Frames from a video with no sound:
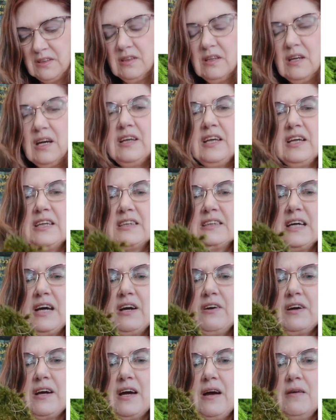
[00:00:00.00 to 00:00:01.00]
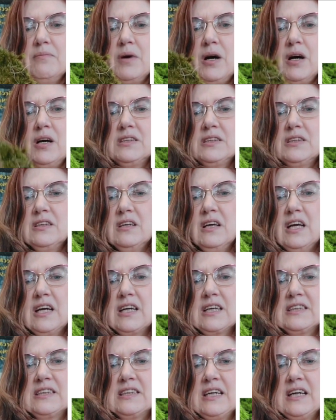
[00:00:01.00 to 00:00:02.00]
I think it's haircat moss. Like I
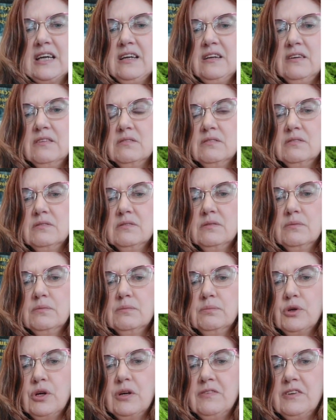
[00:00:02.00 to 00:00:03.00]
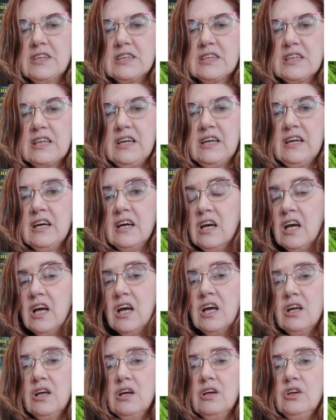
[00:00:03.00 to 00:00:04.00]
said previously,
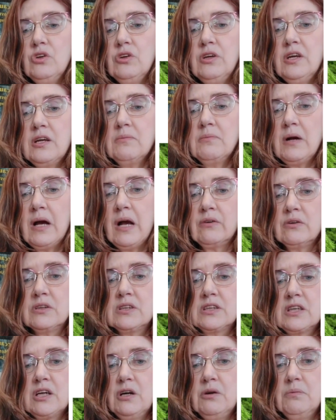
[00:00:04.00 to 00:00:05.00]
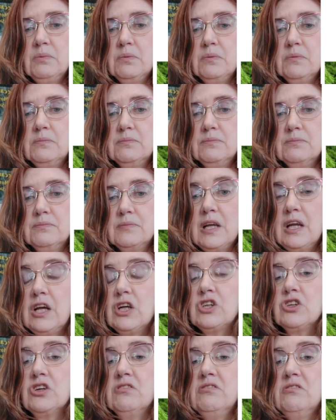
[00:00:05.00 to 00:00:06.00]
you need a microscope unless
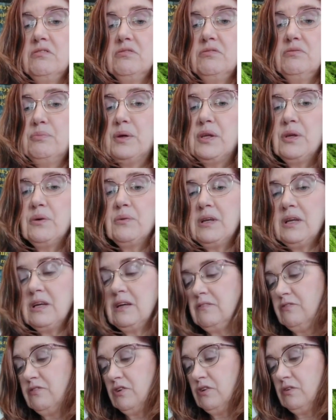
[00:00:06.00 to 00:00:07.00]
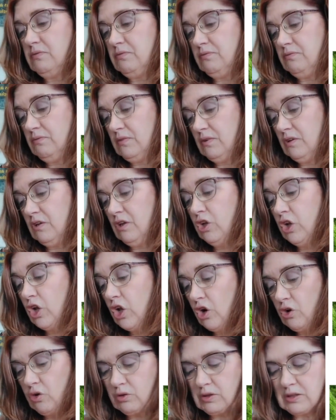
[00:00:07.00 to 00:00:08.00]
you've been doing it for a
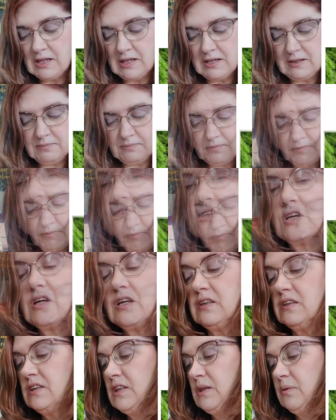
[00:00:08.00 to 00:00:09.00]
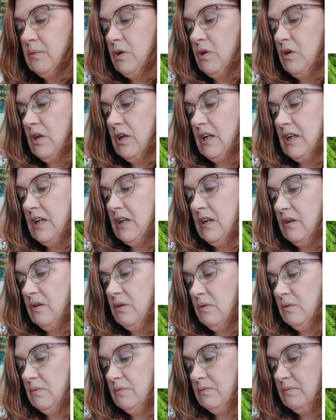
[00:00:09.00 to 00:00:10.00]
long time. All right, so we're going to
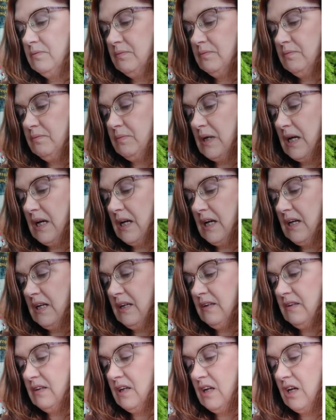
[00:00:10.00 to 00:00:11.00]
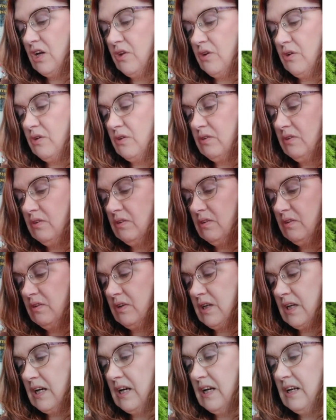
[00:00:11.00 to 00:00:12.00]
go by other,
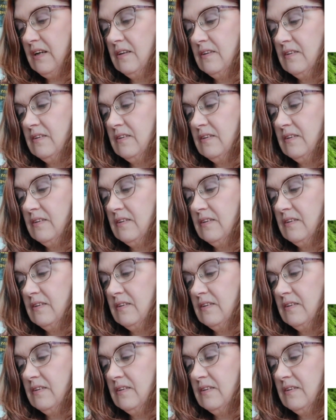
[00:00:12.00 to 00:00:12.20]
okay?